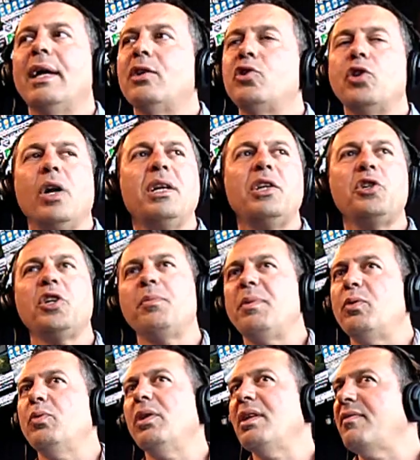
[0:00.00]
and Johnny should
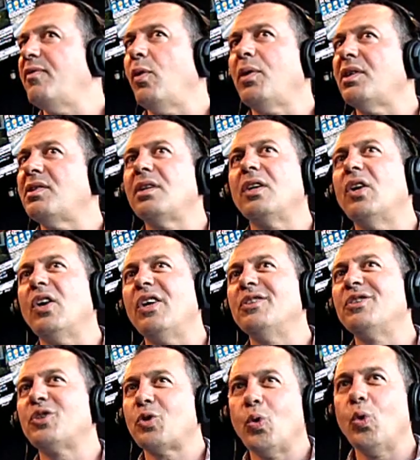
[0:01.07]
be really focusing
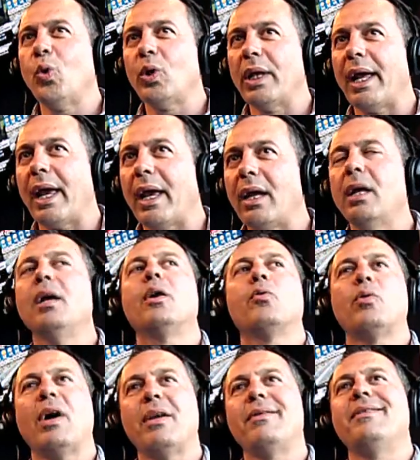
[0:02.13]
on schooling
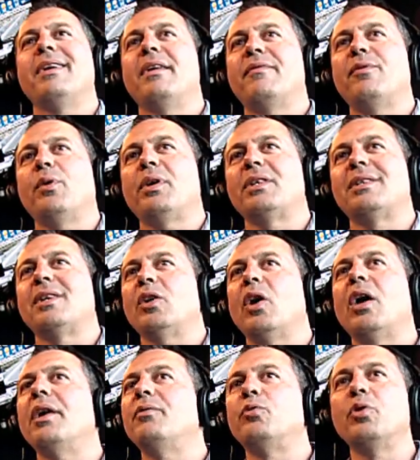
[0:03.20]
rather than focusing
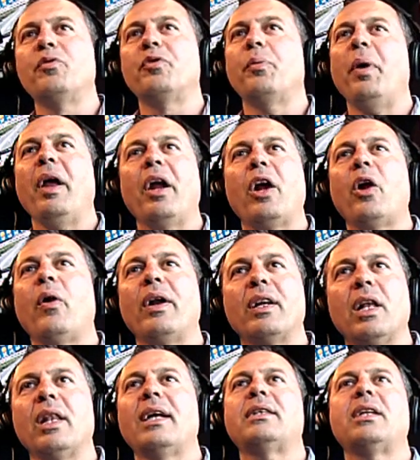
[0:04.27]
on roof repair and
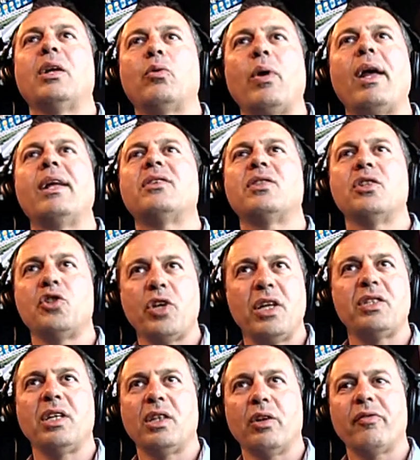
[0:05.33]
collecting rents and
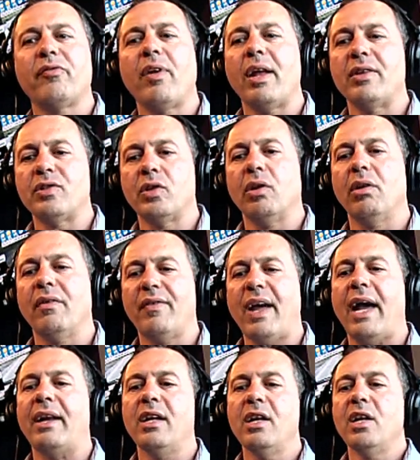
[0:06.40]
chasing their friends and all of
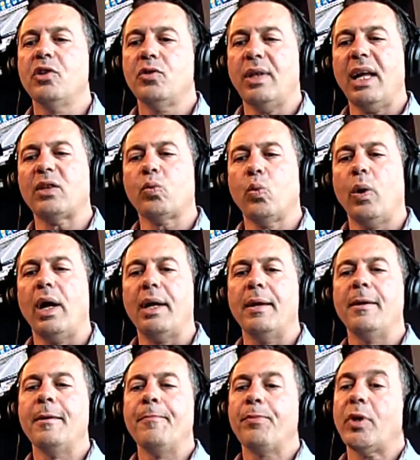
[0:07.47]
that. So that's one.
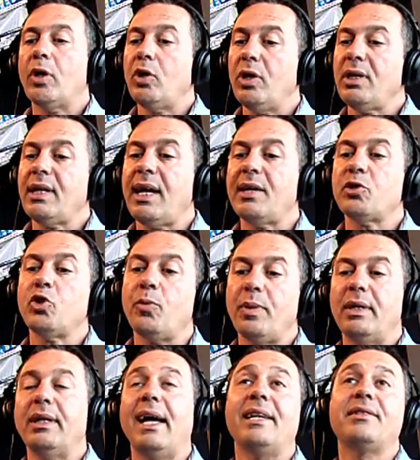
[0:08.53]
Good cash flow,
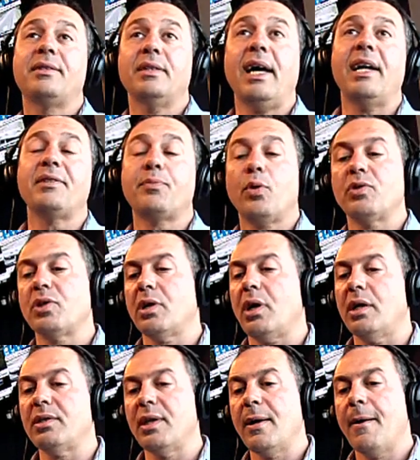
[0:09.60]
but has pros and
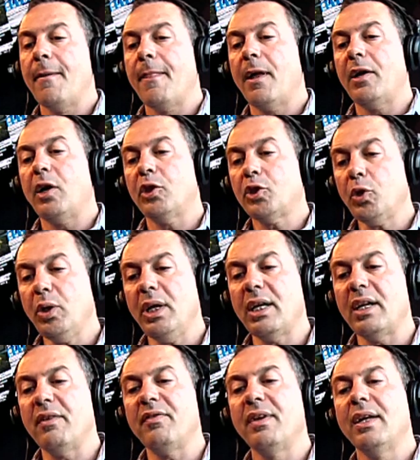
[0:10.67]
cons. An
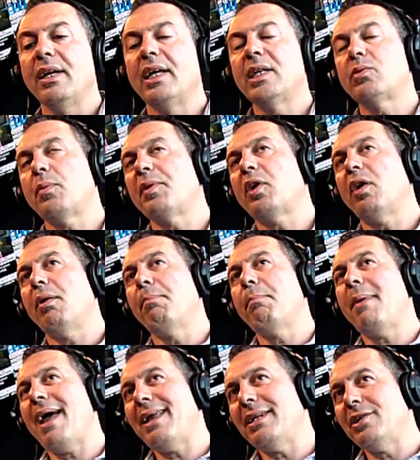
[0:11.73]
alternative is what we call
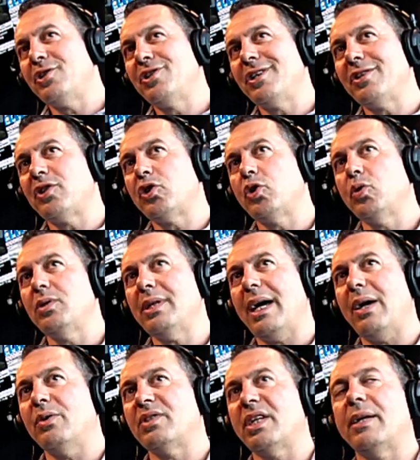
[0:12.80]
managed student
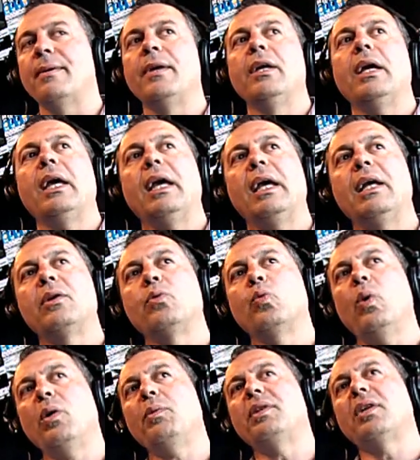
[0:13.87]
housing. And
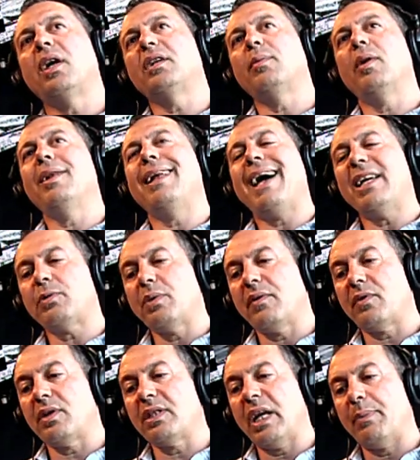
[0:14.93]
one we talked about last week,
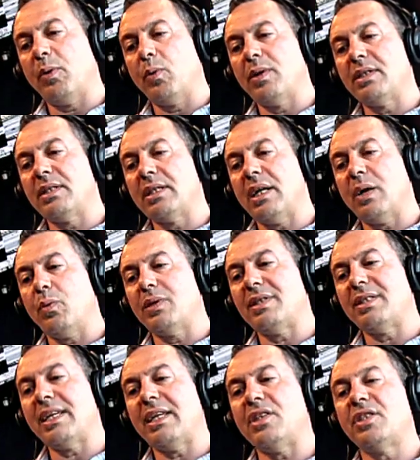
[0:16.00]
for example, was
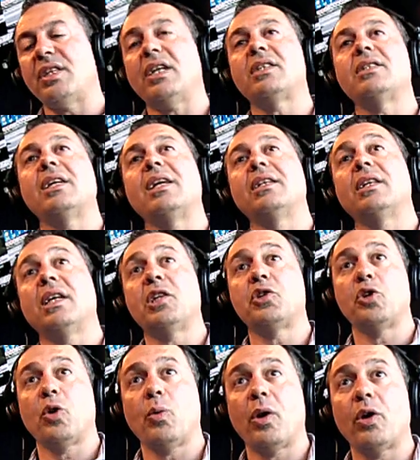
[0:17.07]
Sage 6 in the
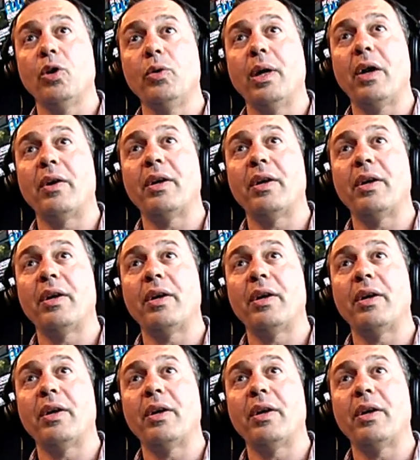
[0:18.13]
Kitchener-Waterloo